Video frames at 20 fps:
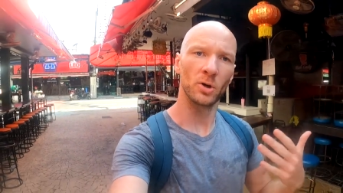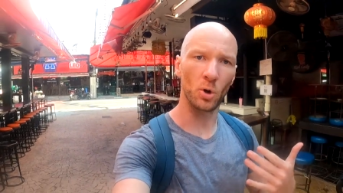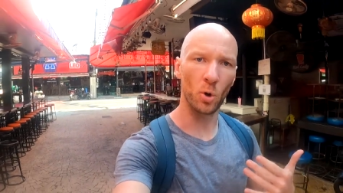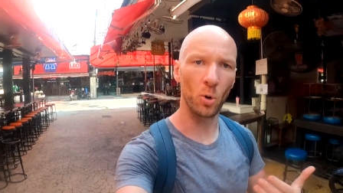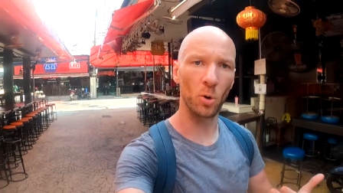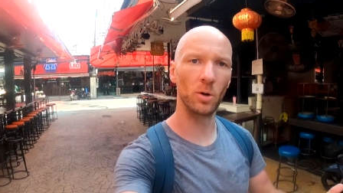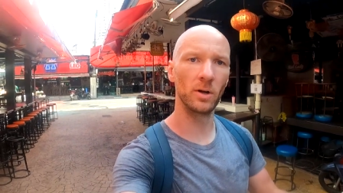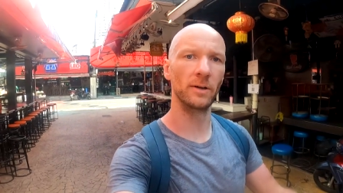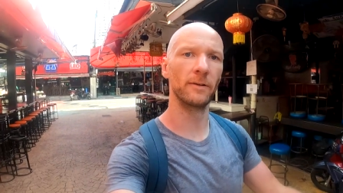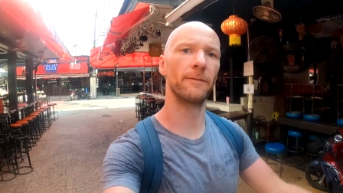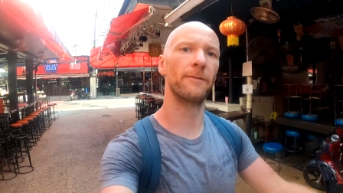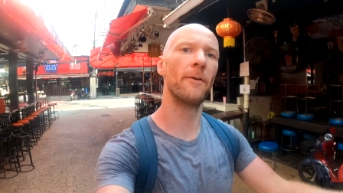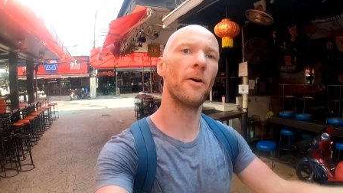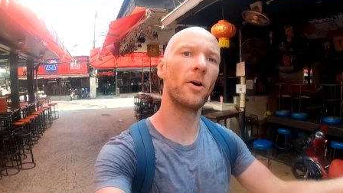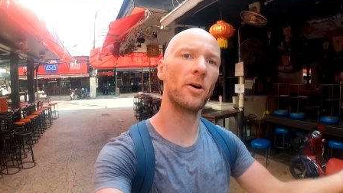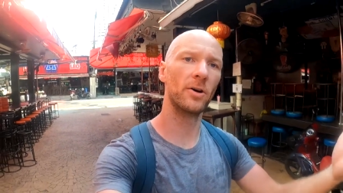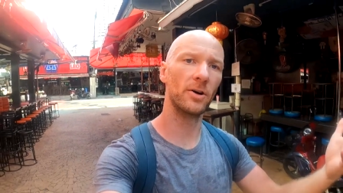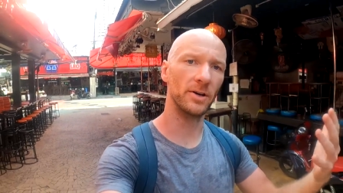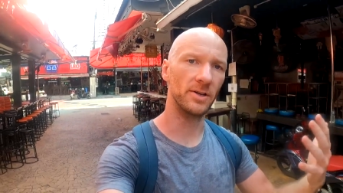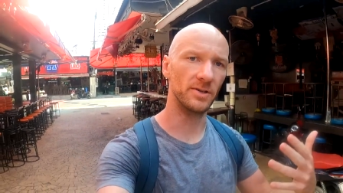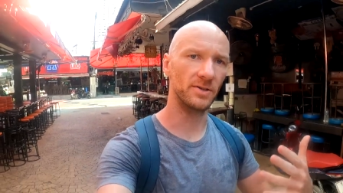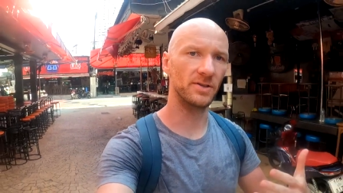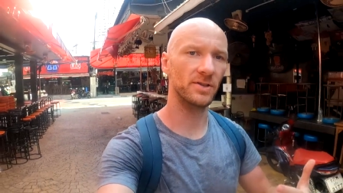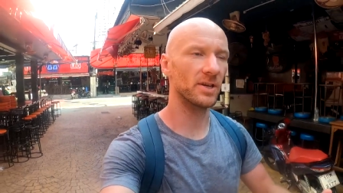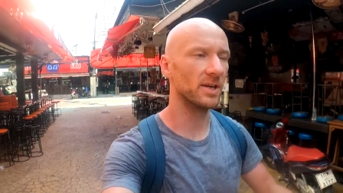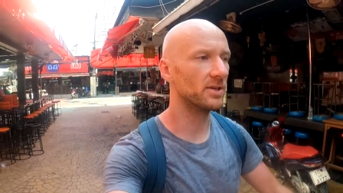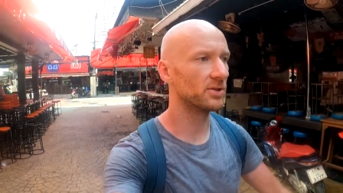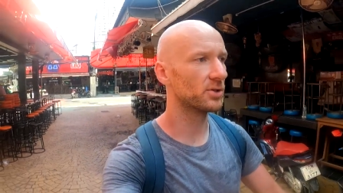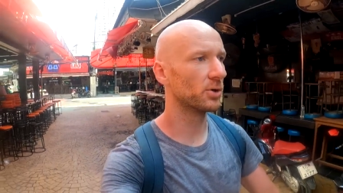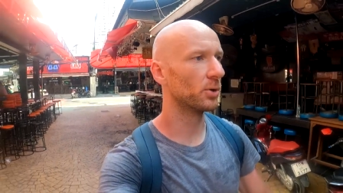calling foreigners
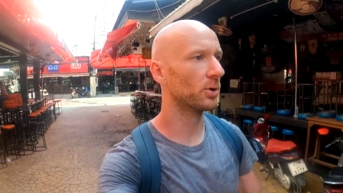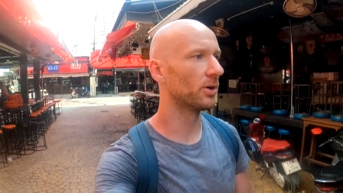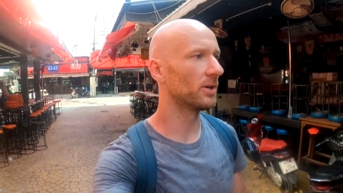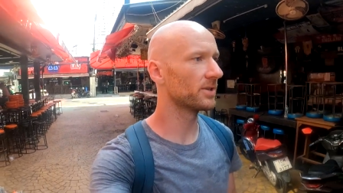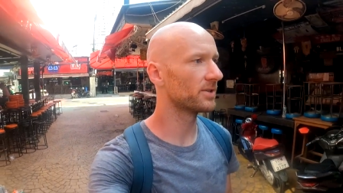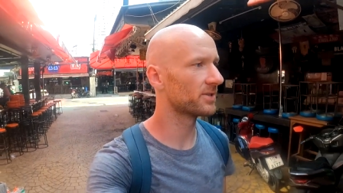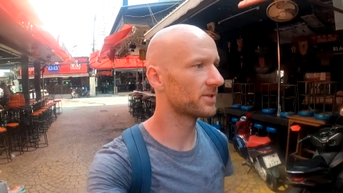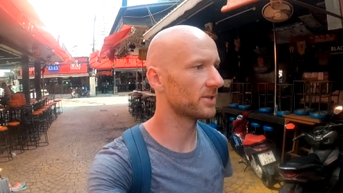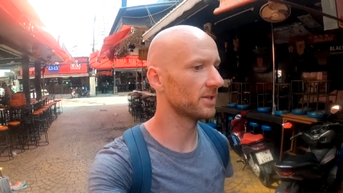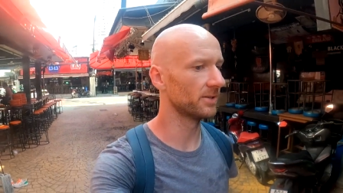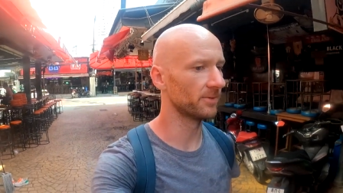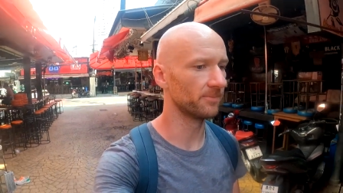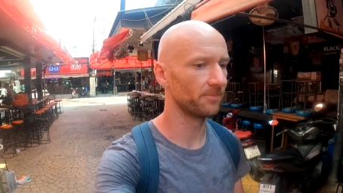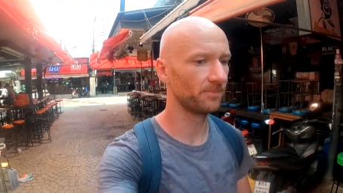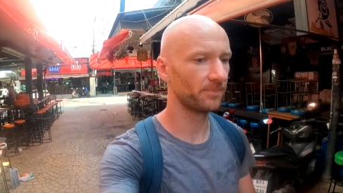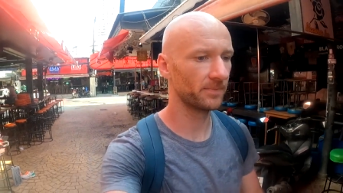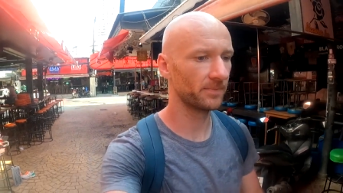and tourists in.